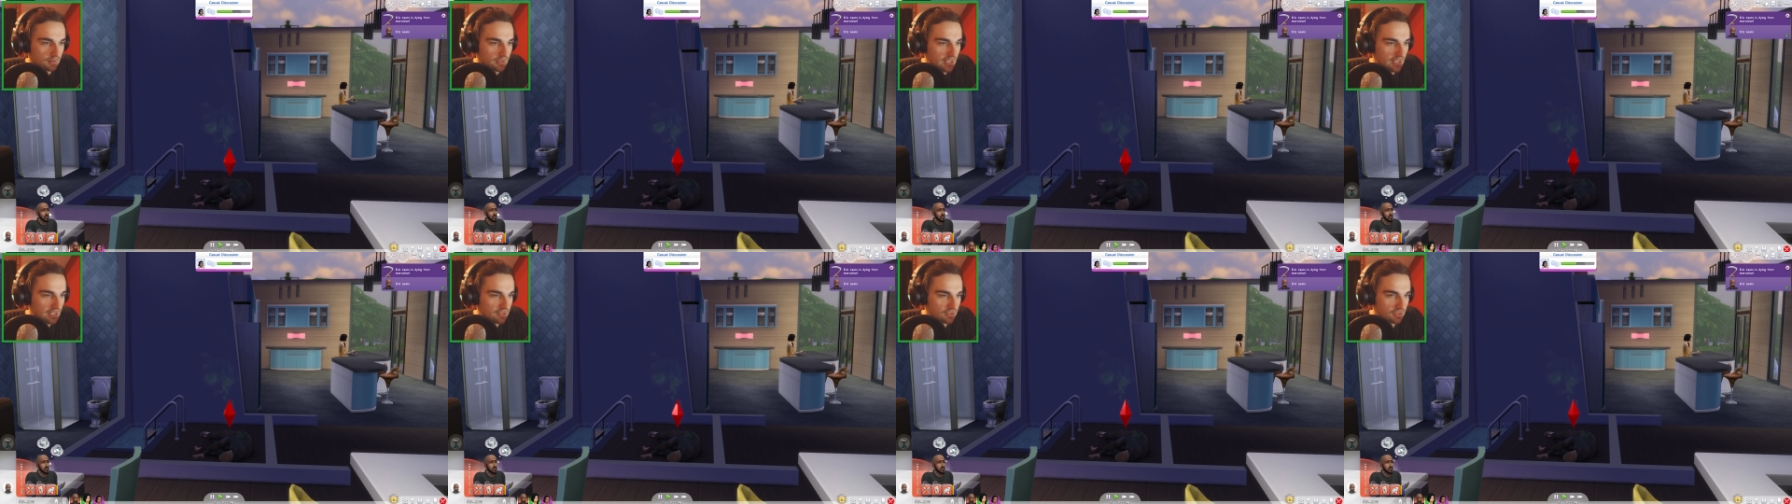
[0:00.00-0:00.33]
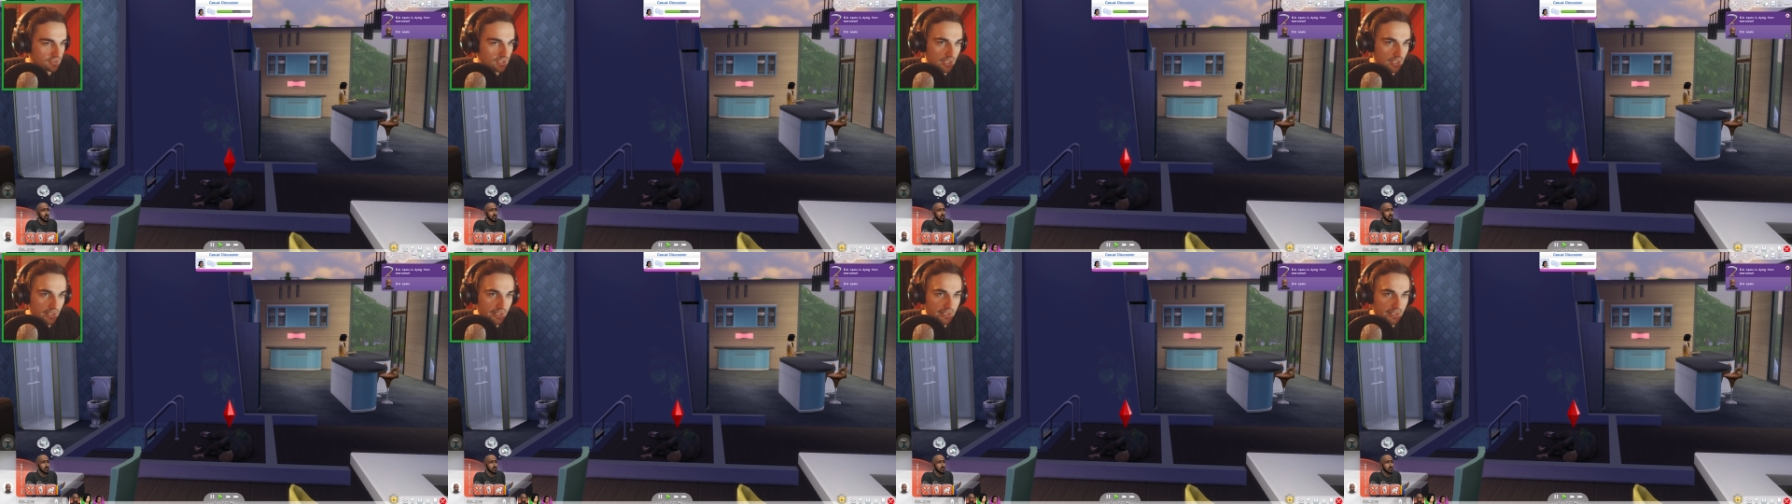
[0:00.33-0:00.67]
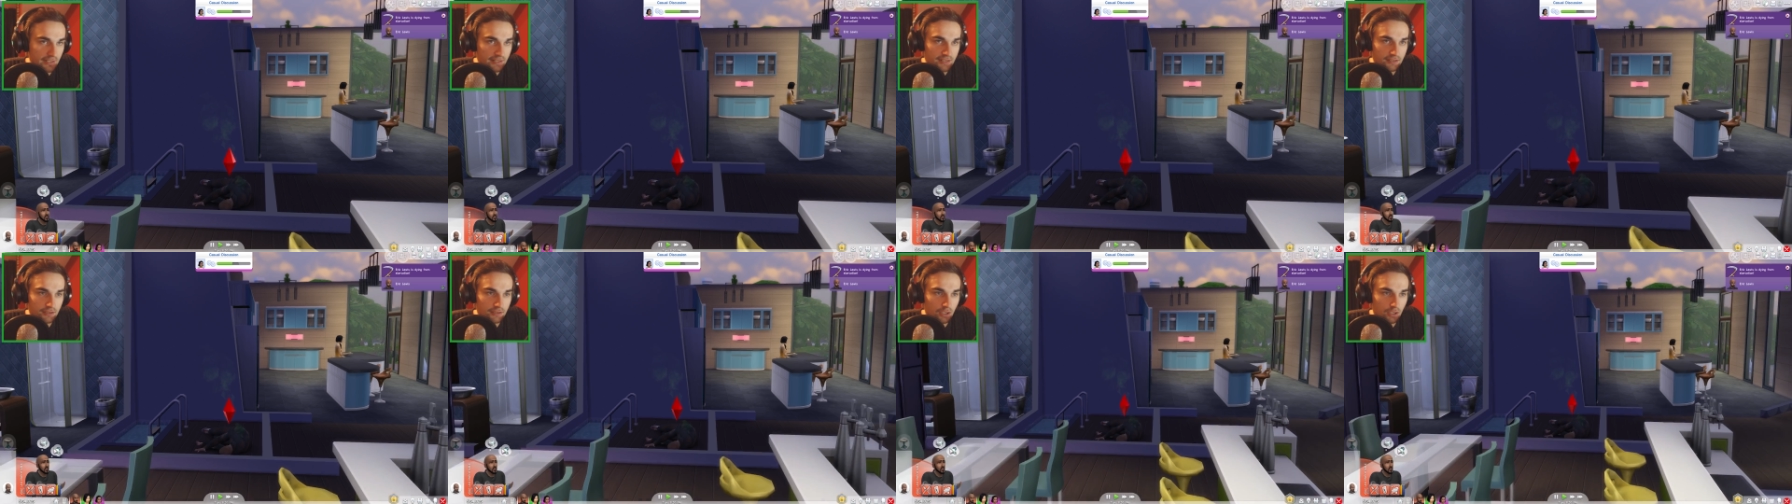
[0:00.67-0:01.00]
He hasn't
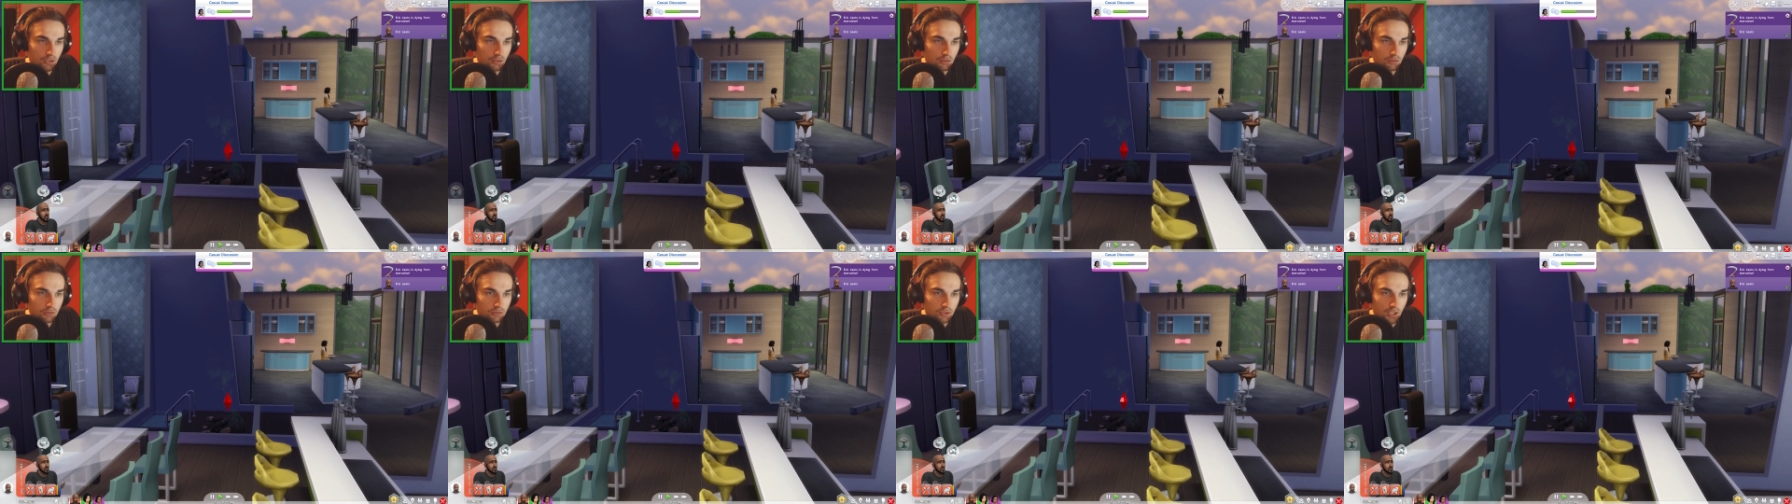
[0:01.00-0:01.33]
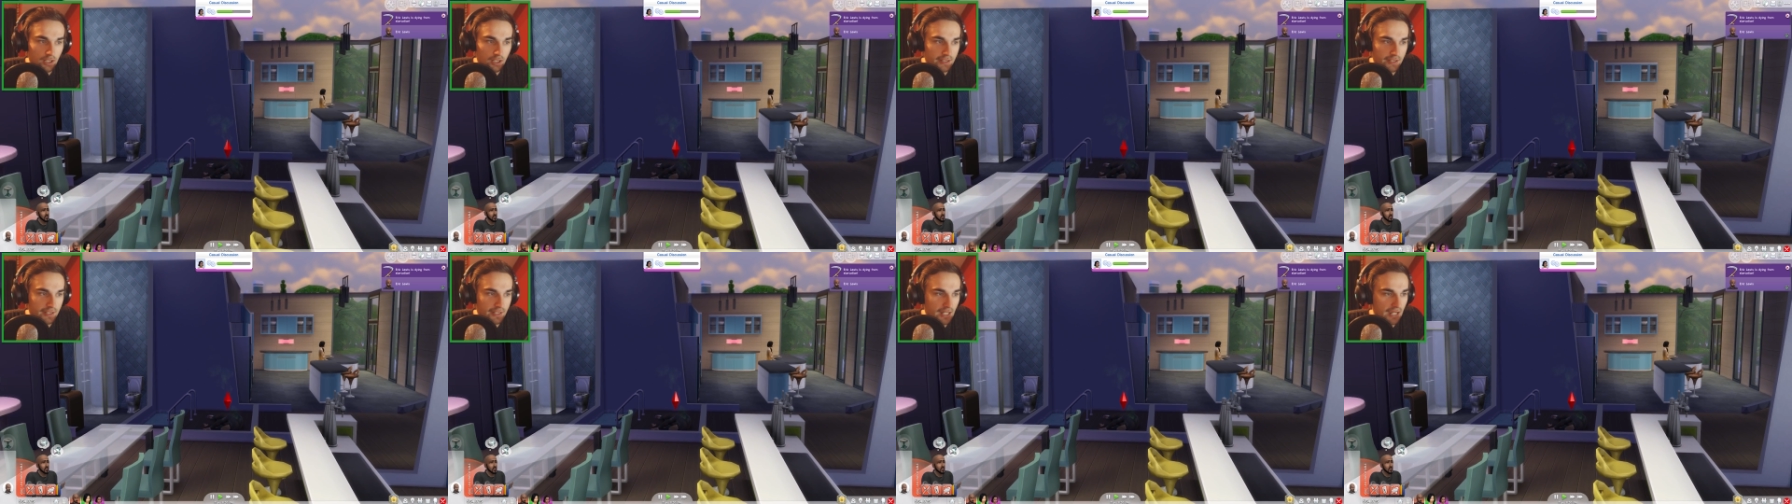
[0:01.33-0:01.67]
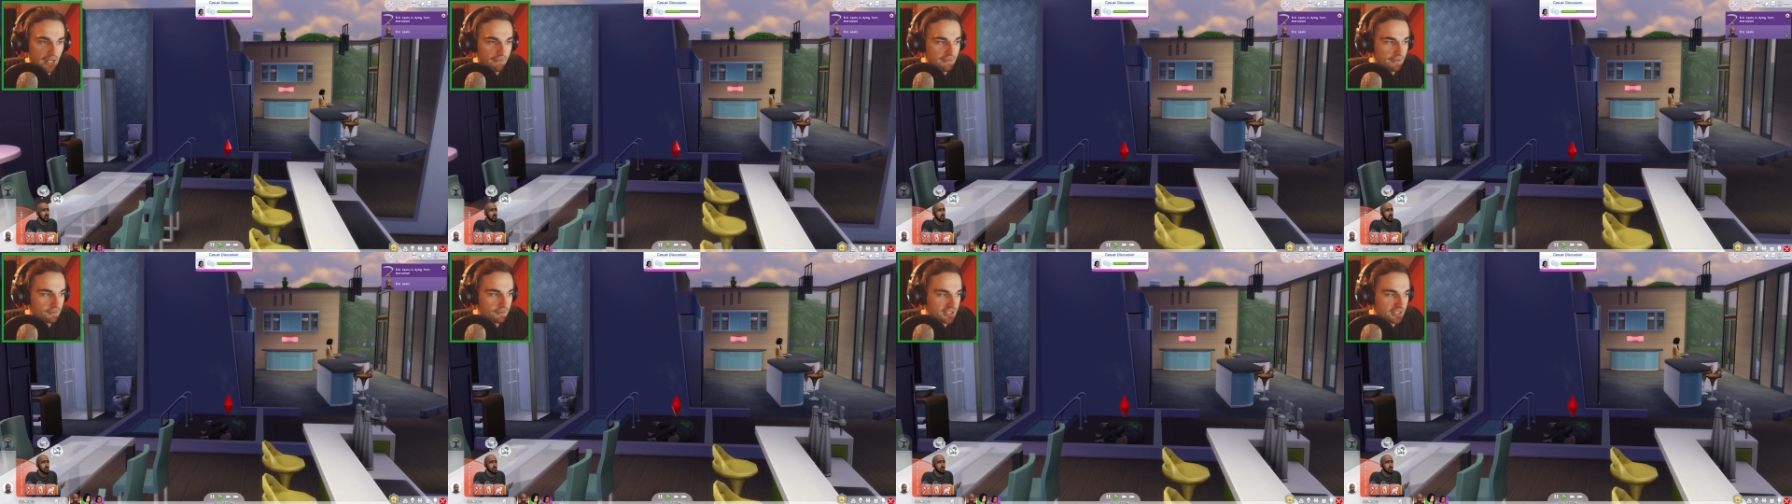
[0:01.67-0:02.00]
died. He's dying.
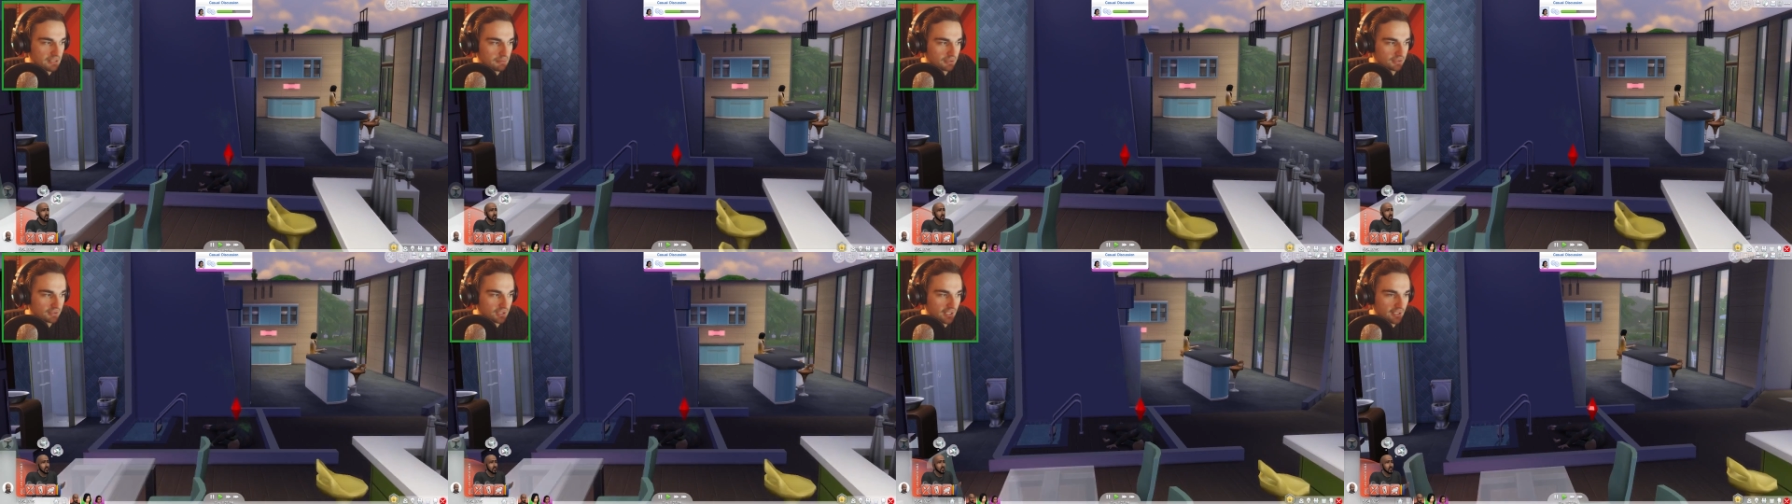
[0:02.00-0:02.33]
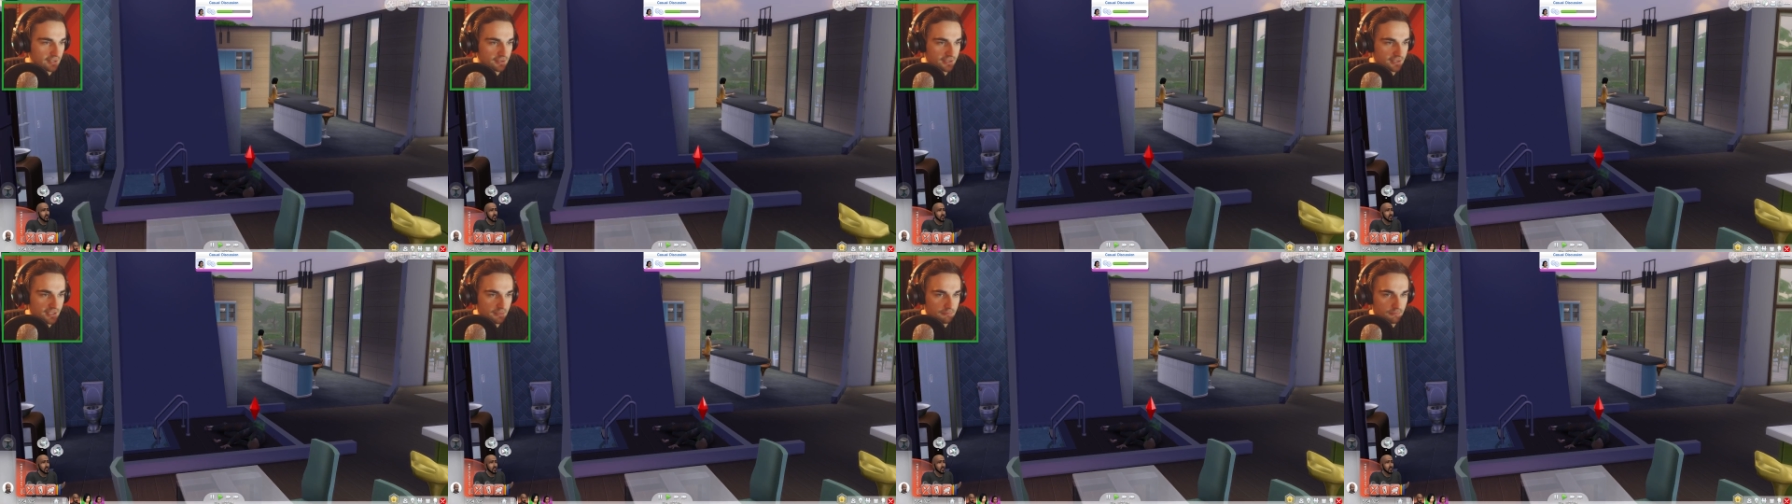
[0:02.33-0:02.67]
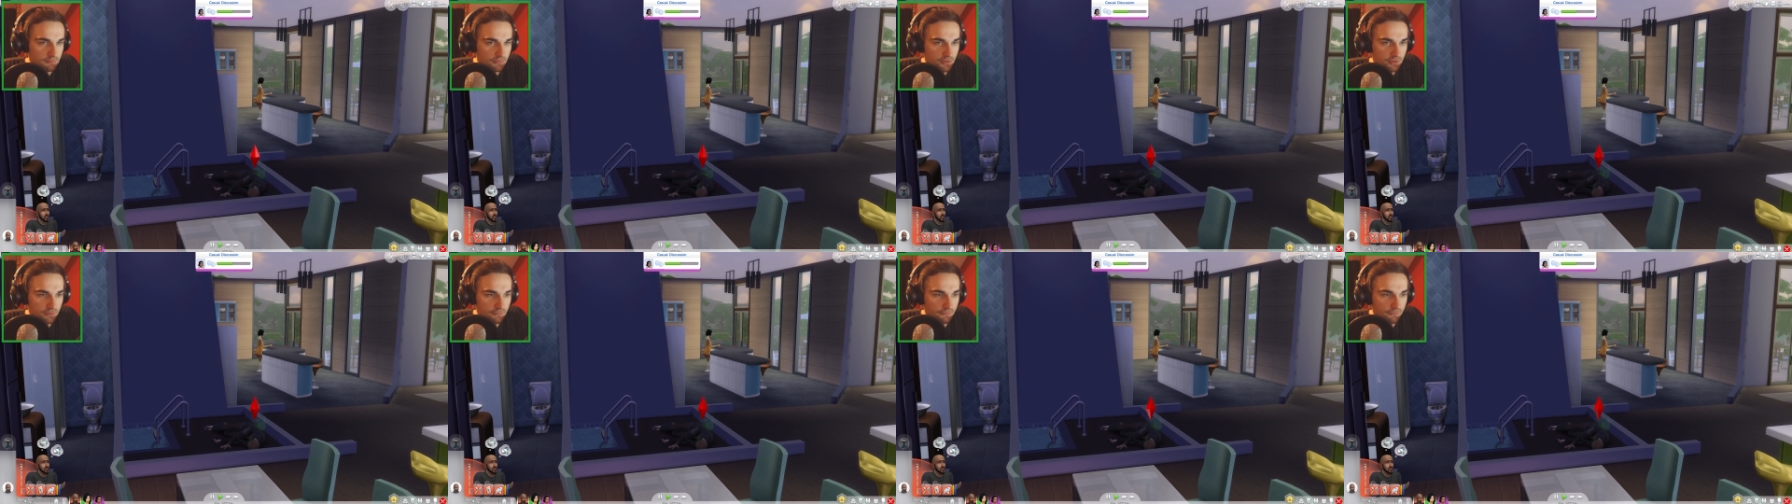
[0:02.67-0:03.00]
I've never seen anyone die in The
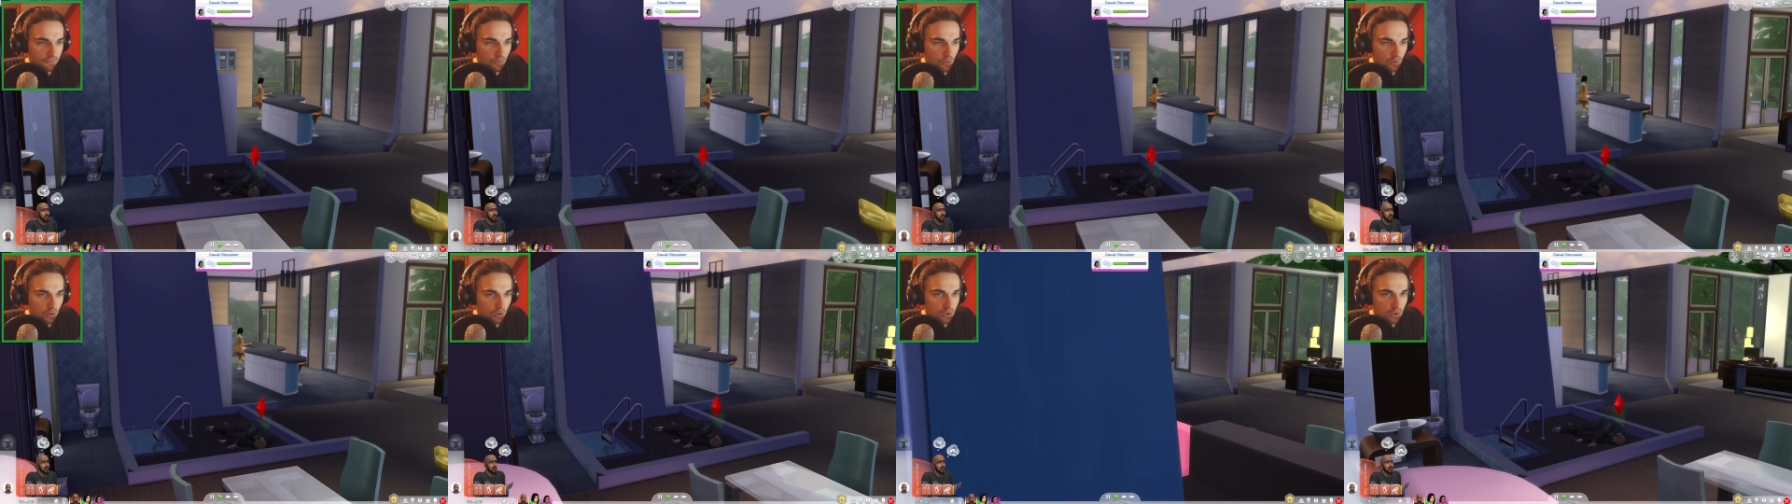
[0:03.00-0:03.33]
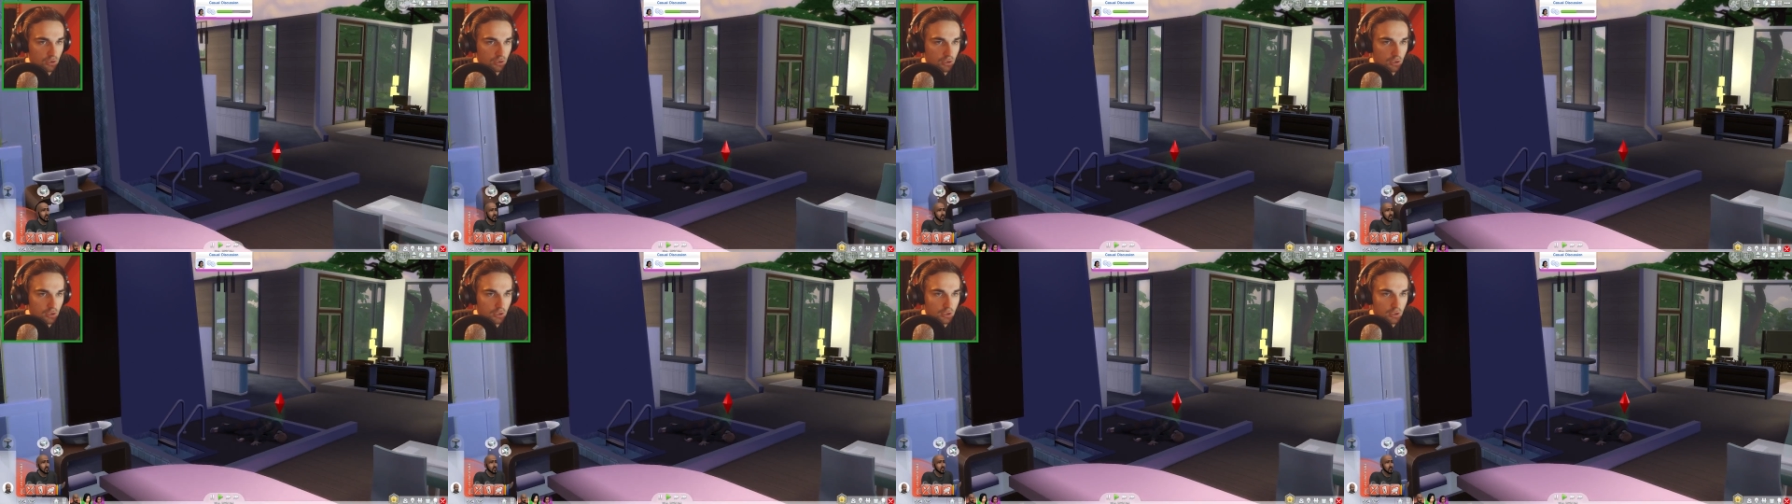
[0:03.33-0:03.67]
Sims 4.